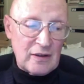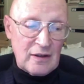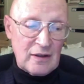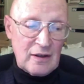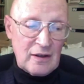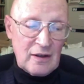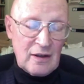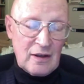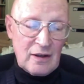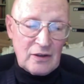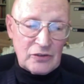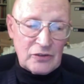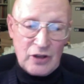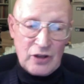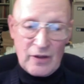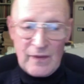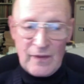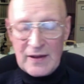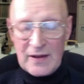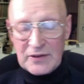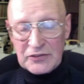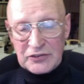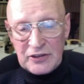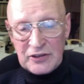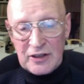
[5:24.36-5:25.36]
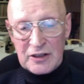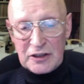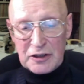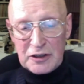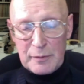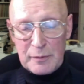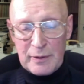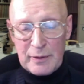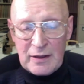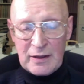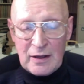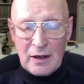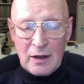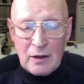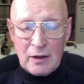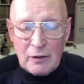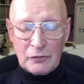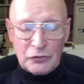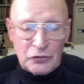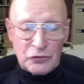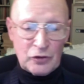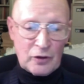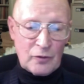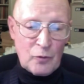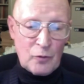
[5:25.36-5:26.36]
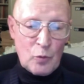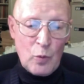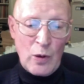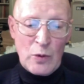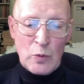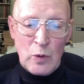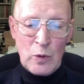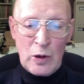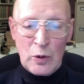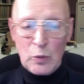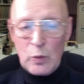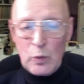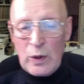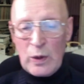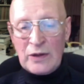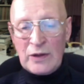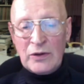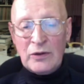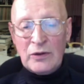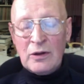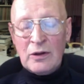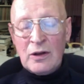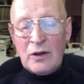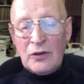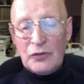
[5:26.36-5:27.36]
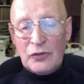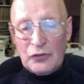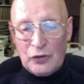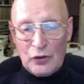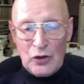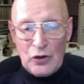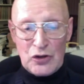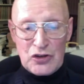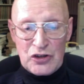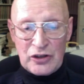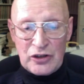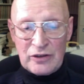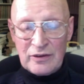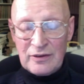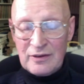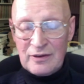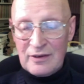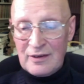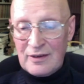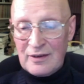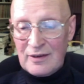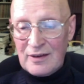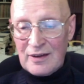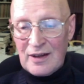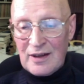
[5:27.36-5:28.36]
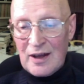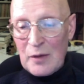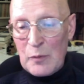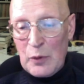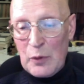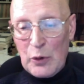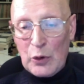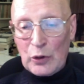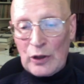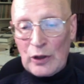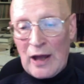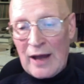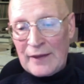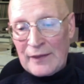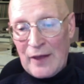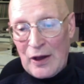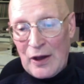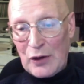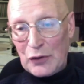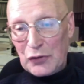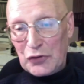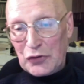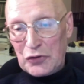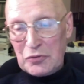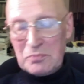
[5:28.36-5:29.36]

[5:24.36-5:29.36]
So that seemed to be a sort of a win-win-win solution, and we all like those.